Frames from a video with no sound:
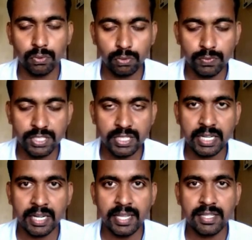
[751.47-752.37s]

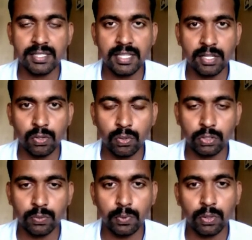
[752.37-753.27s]
connects the North
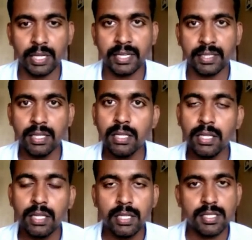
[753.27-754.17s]
Pole and the
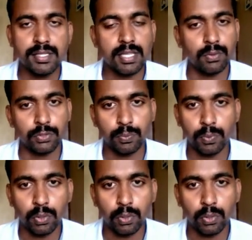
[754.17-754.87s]
South Pole.